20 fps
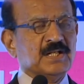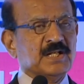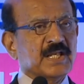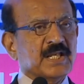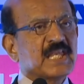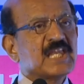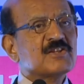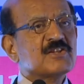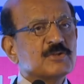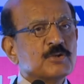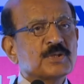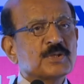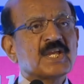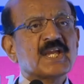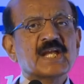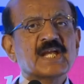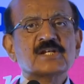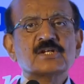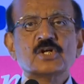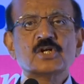He is
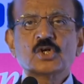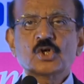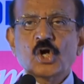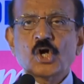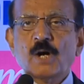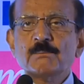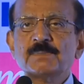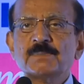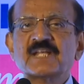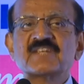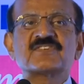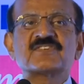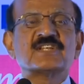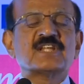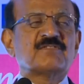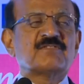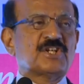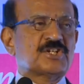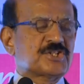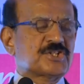looking at complex
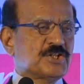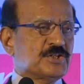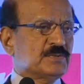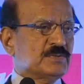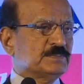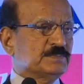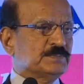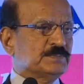innovation.